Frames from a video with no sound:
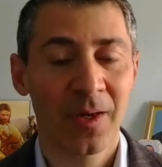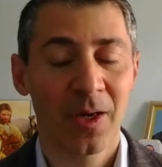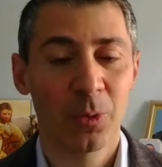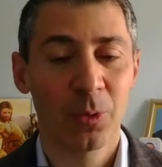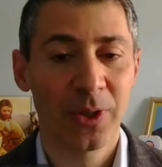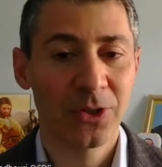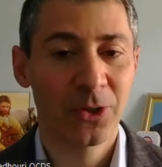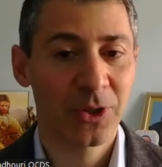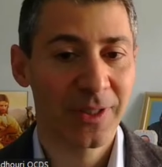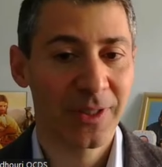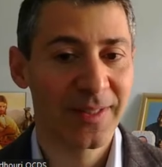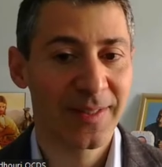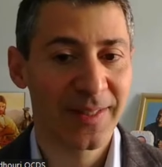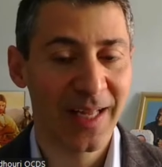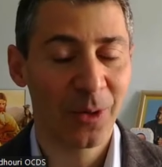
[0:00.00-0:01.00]
which
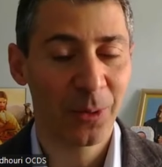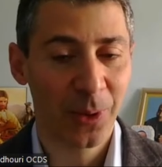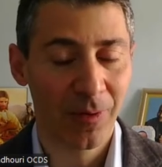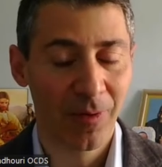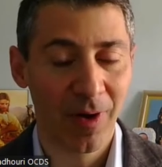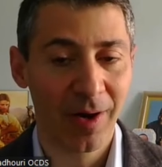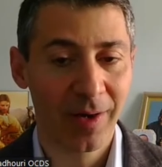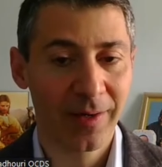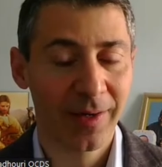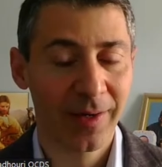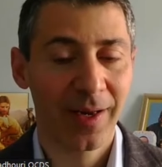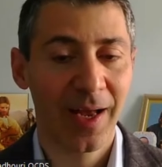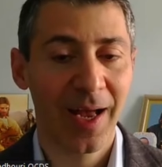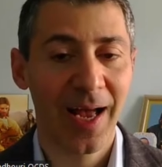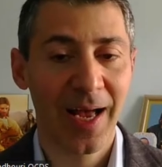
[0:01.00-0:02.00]
is now Iraq,
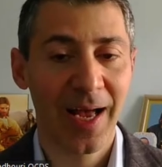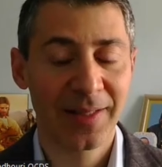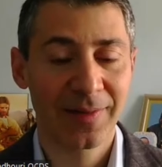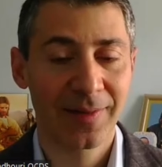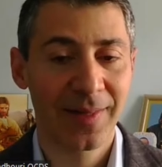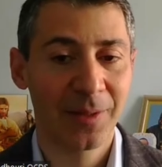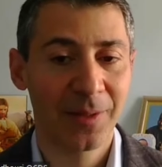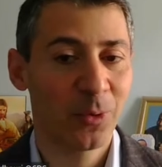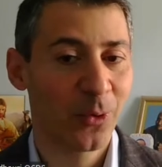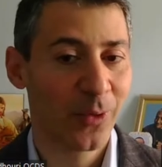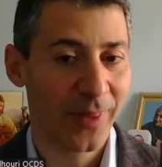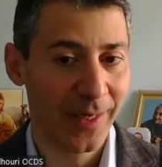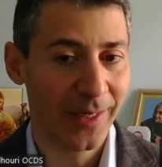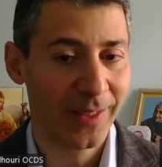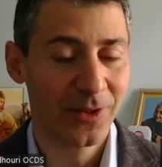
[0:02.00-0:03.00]
and they put
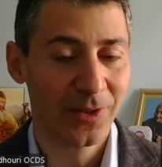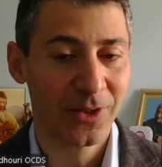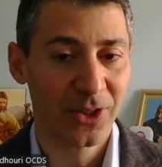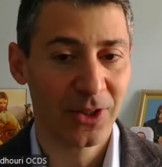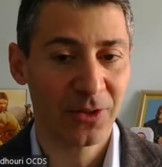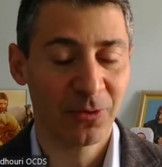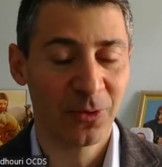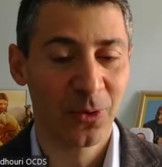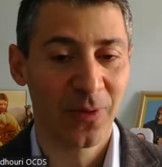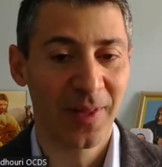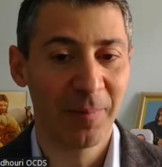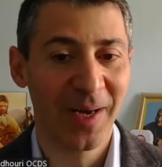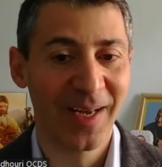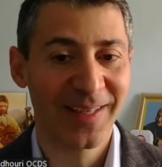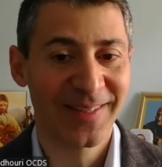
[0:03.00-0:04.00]
the liturgy for the
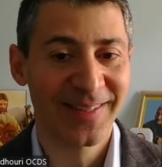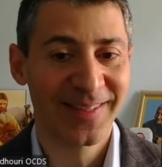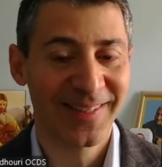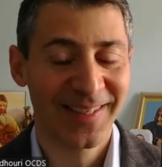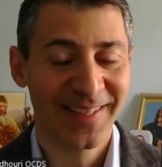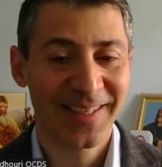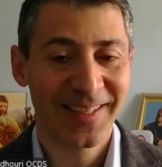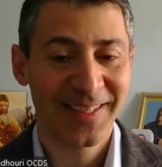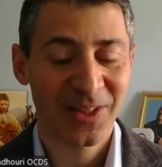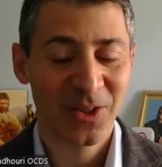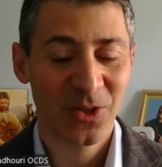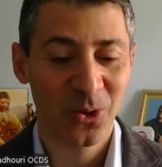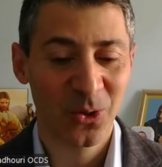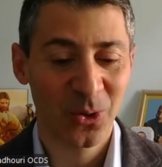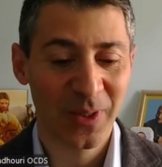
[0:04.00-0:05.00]
mass.
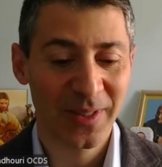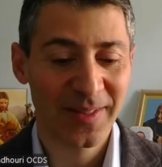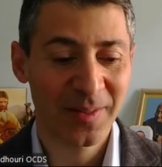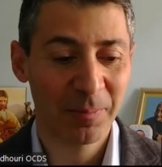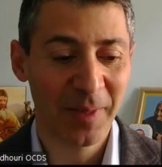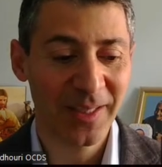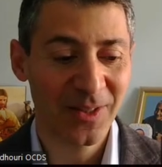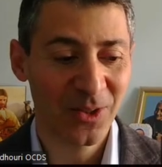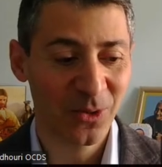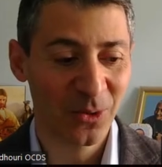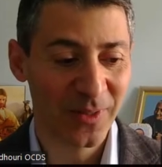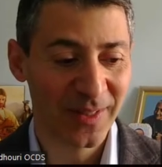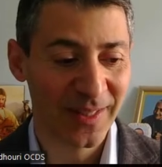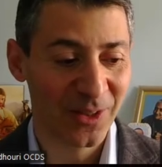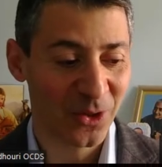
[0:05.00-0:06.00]
So it's based on
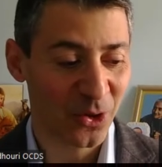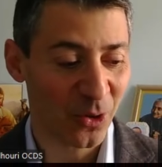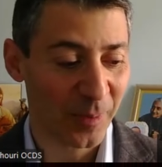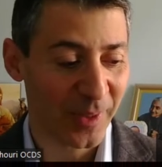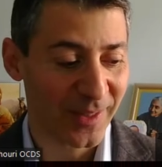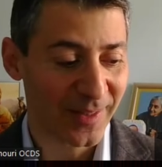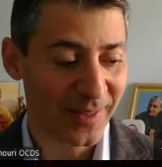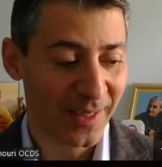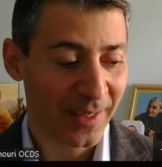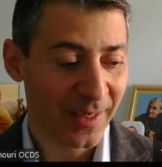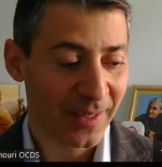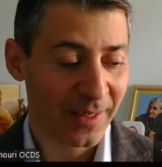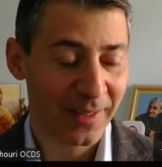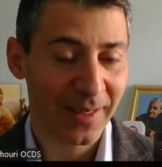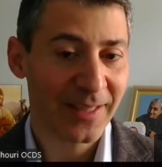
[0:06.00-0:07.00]
Saint Thomas.
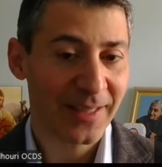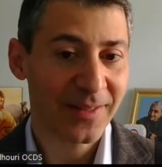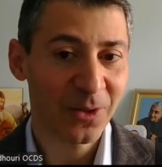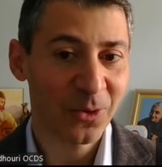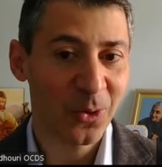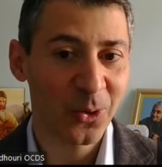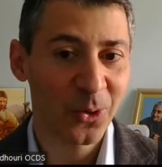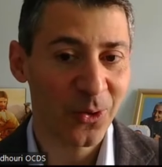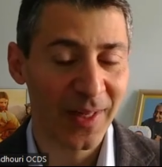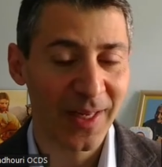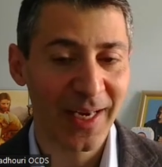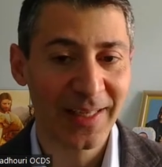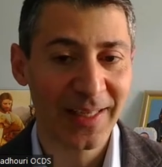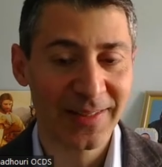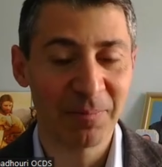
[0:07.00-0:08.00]
Uh, I still go to the
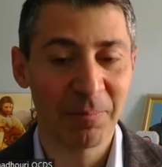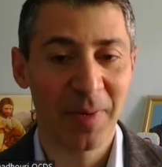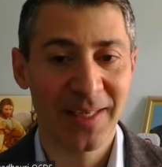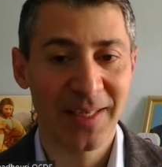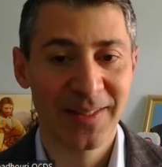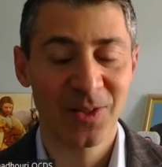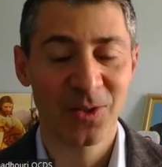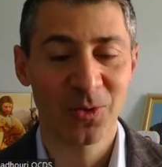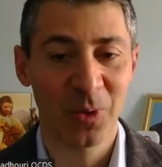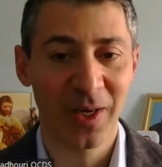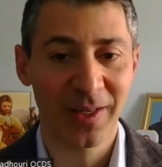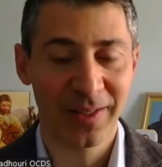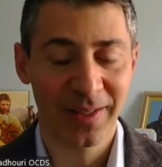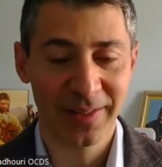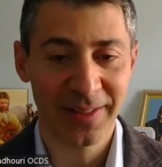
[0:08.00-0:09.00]
Latin mass as
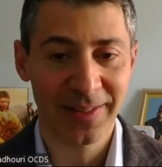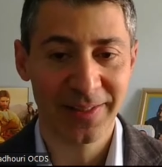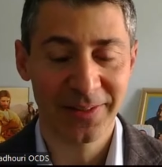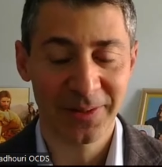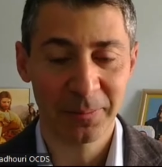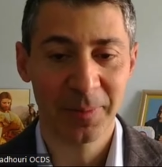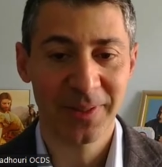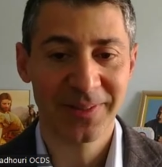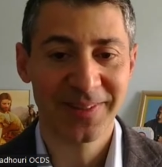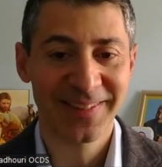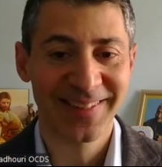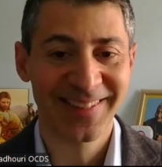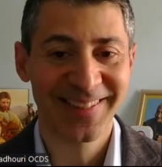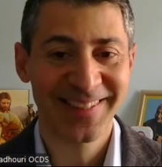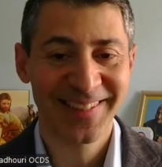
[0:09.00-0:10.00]
well here, but
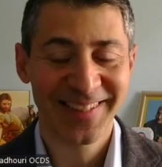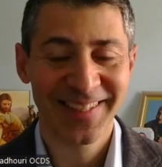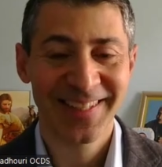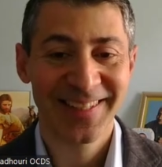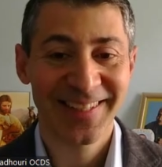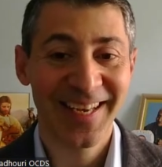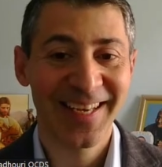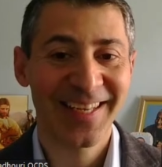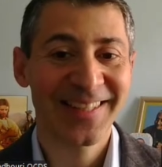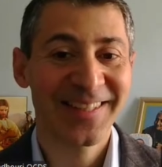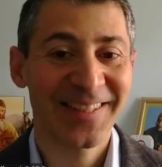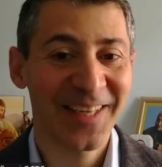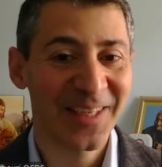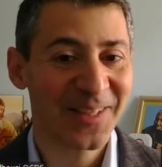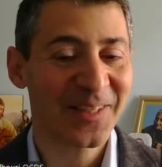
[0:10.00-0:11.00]
uh, yeah,
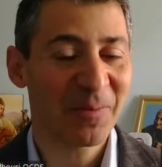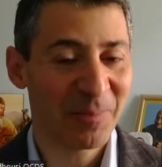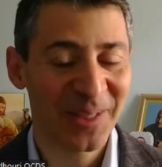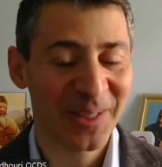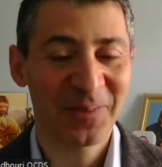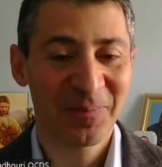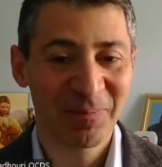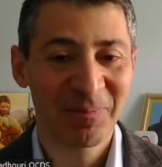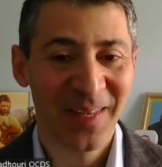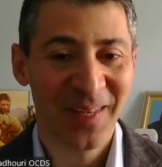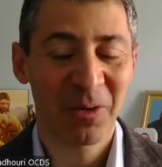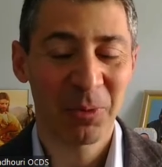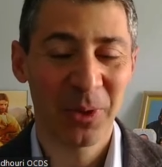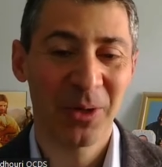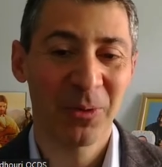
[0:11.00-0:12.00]
nice. I mean,
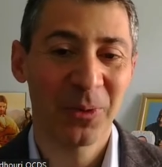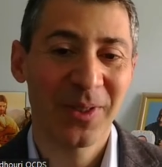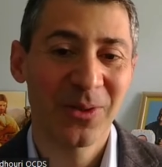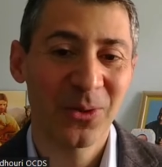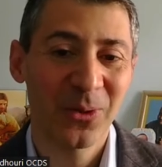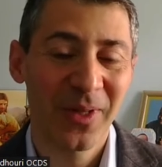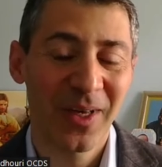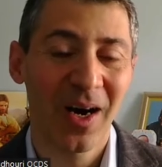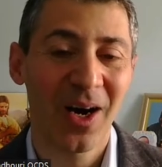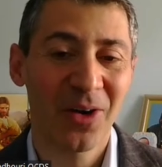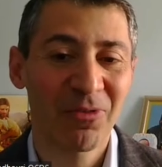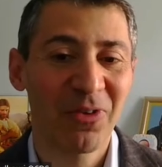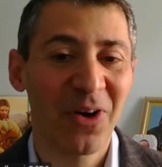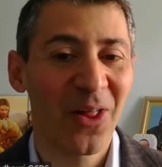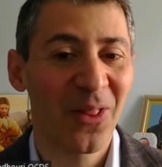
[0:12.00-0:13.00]
we, we mm. do the Our
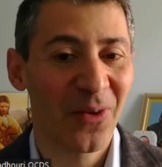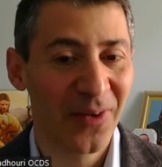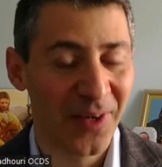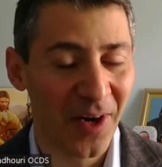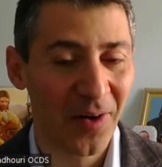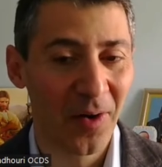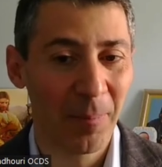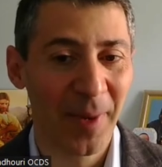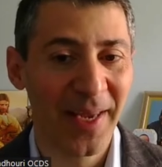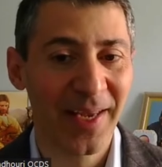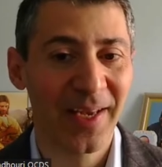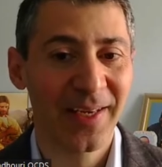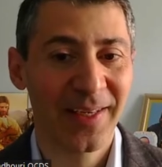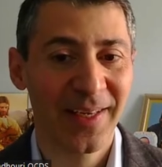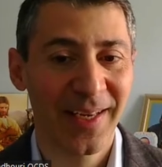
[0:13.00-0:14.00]
Father in
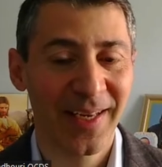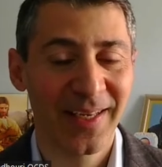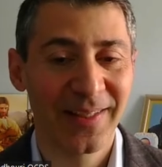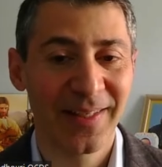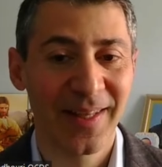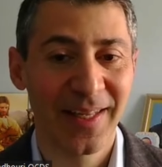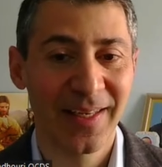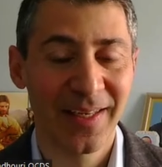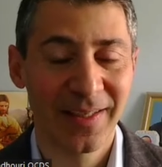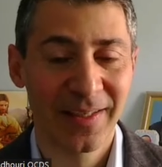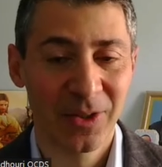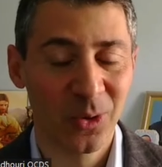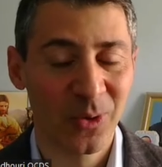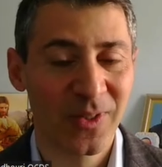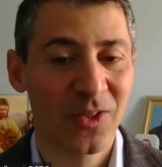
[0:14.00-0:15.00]
Aramaic and the
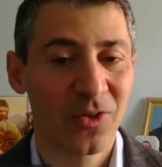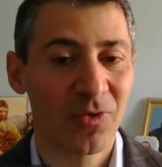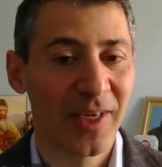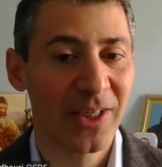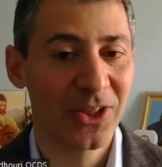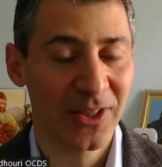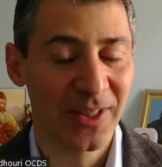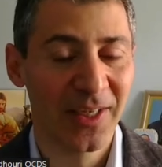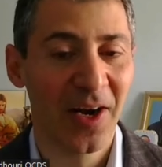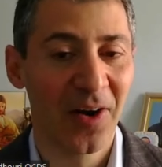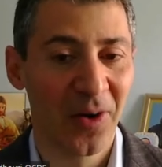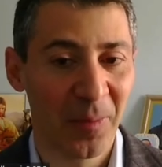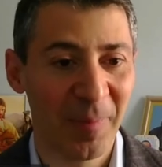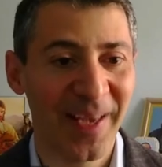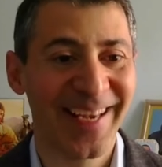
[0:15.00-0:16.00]
consecration yeah. in
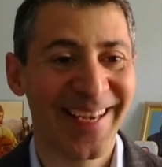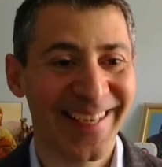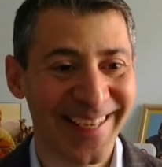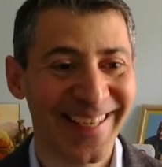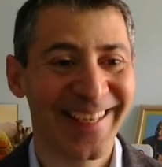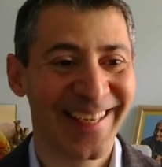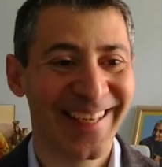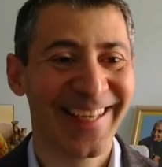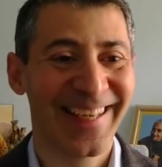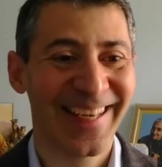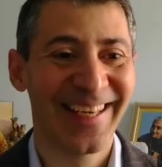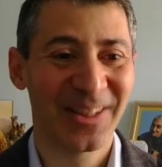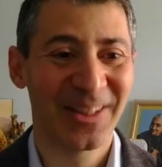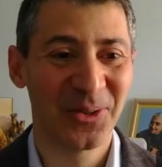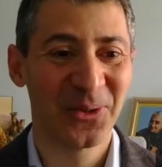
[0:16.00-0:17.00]
Aramaic.
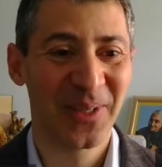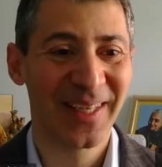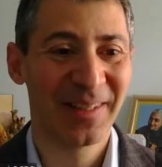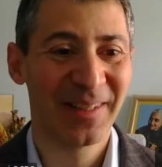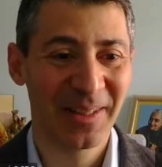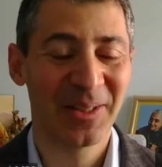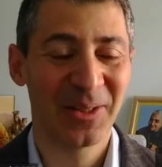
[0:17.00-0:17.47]
If you're now, in,